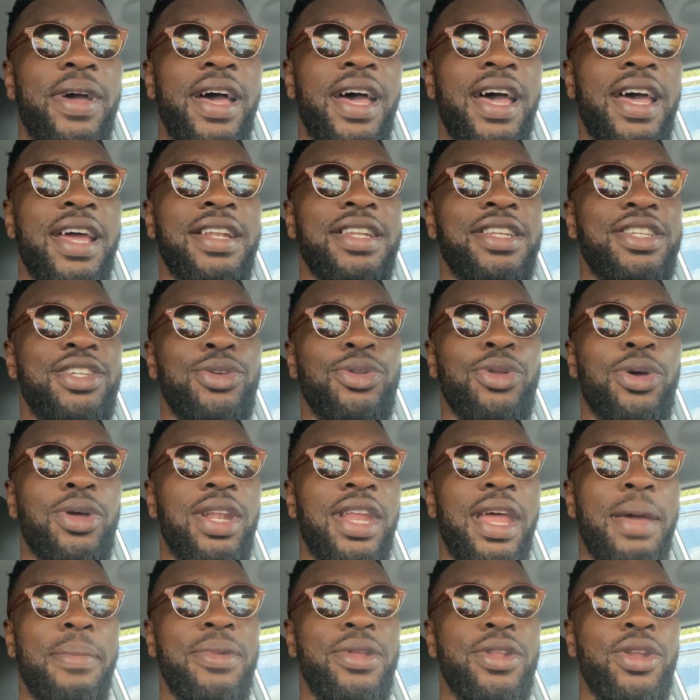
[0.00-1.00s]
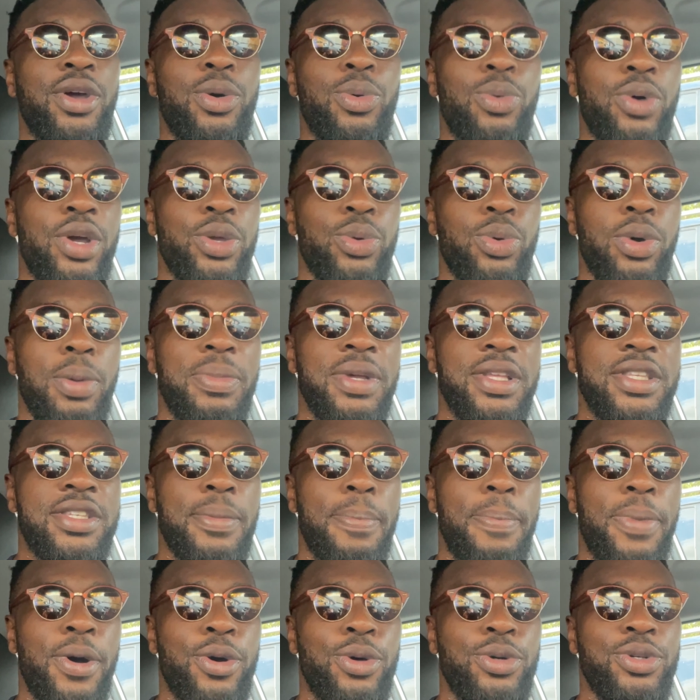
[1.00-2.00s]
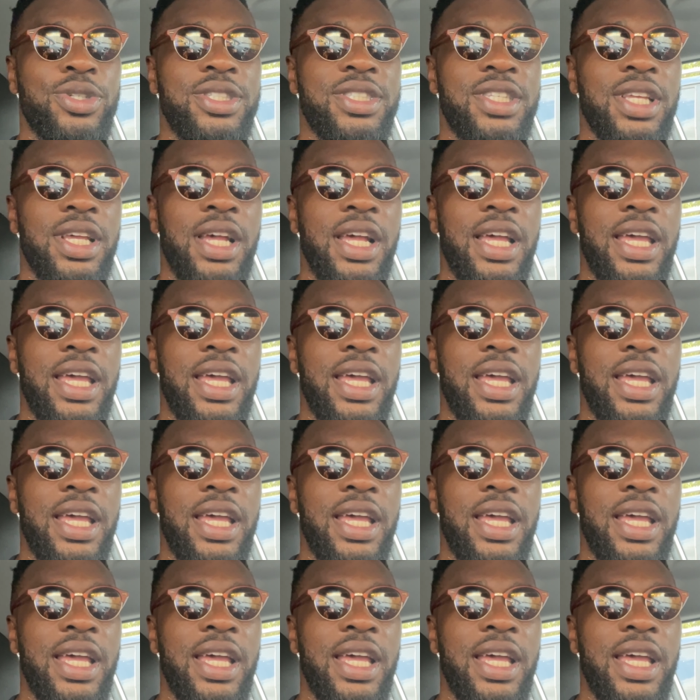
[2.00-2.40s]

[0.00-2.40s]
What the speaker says: and, you know, let me know what you want me to post